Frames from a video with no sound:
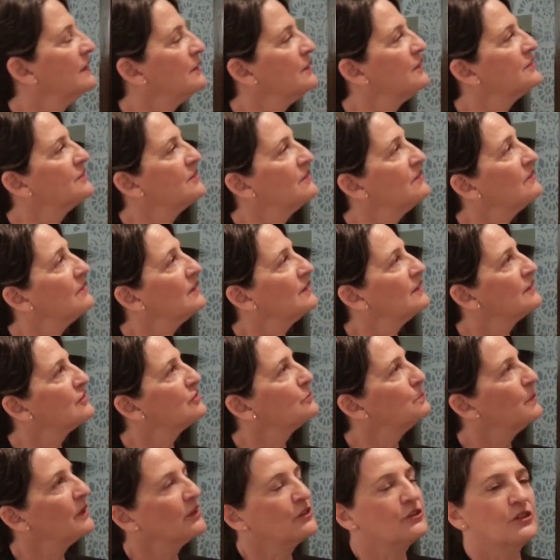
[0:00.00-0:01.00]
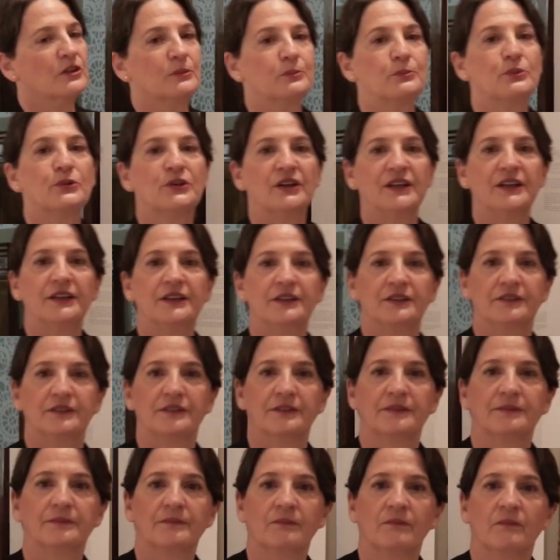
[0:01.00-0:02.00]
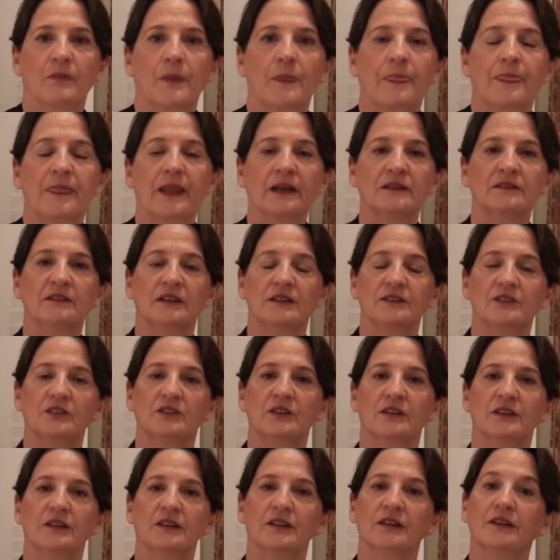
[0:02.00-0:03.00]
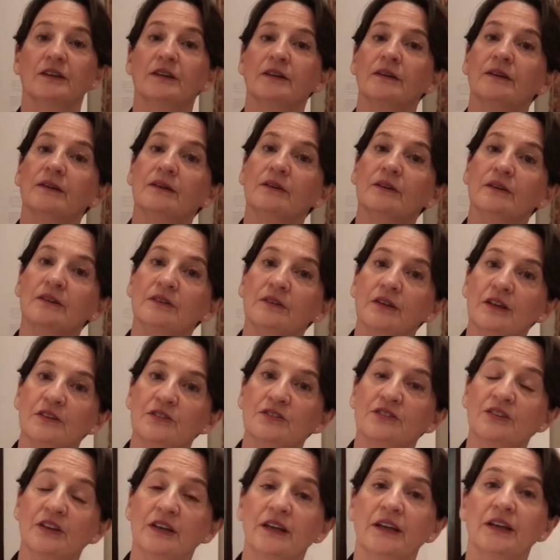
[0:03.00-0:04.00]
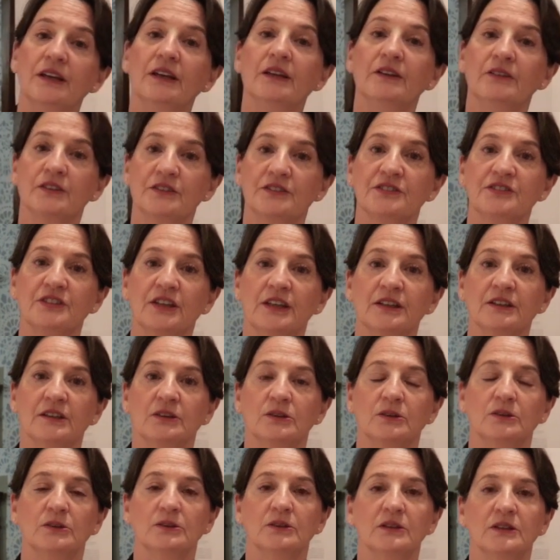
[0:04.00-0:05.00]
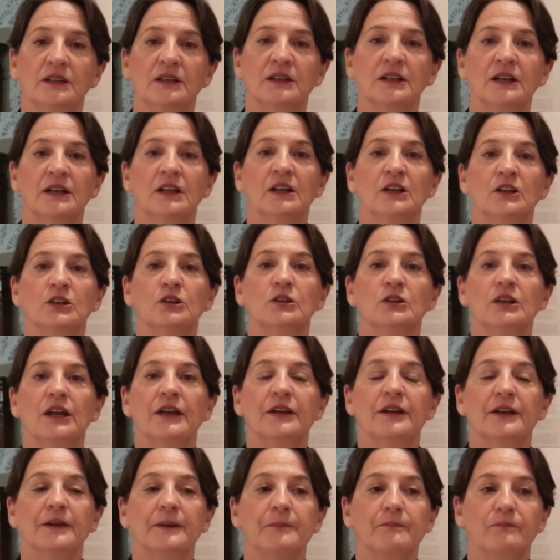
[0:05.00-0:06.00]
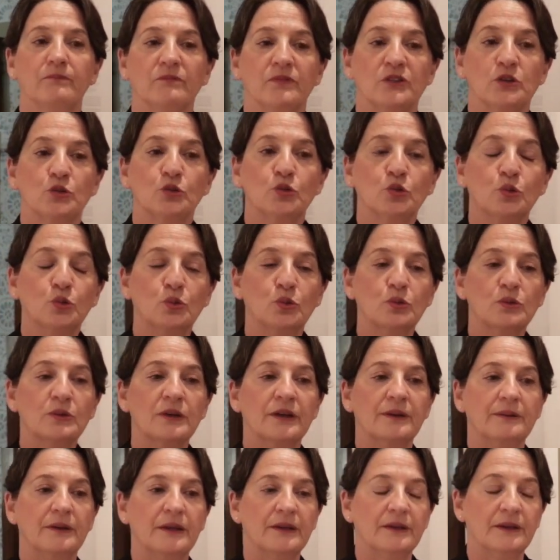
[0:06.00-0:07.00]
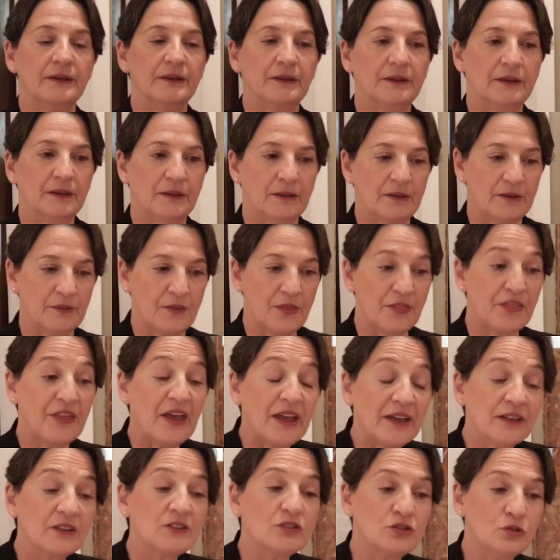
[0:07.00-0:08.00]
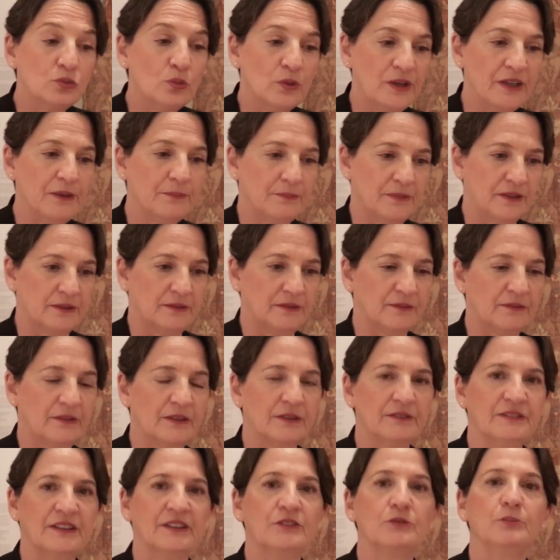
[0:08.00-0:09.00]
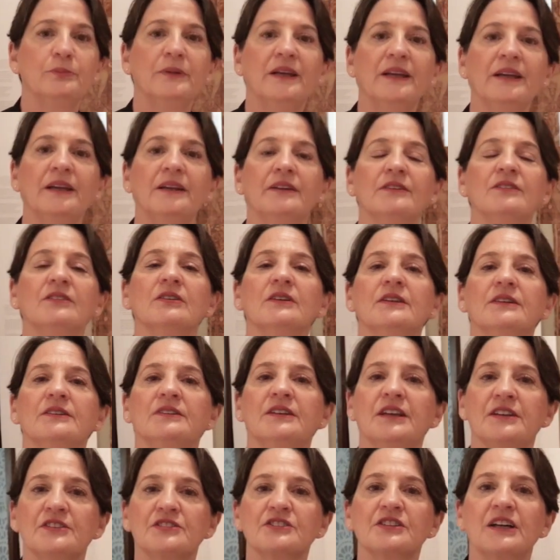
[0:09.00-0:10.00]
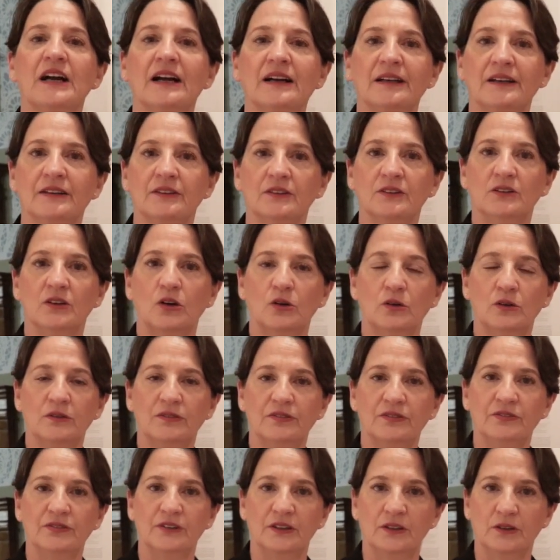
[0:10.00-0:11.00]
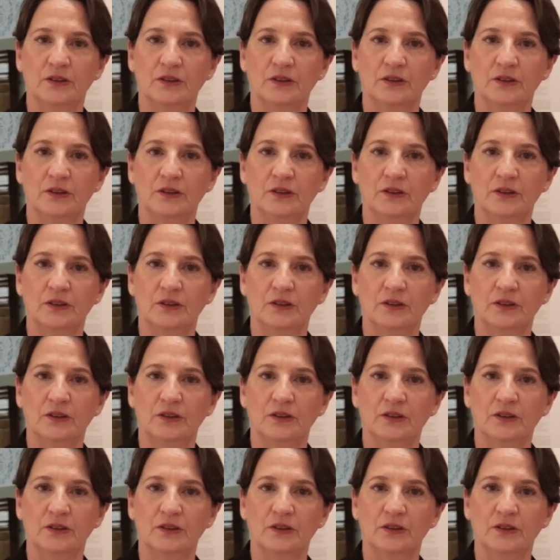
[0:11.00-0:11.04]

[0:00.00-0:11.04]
there is even a special prayer that they say in the synagogue to thank women that made this kind of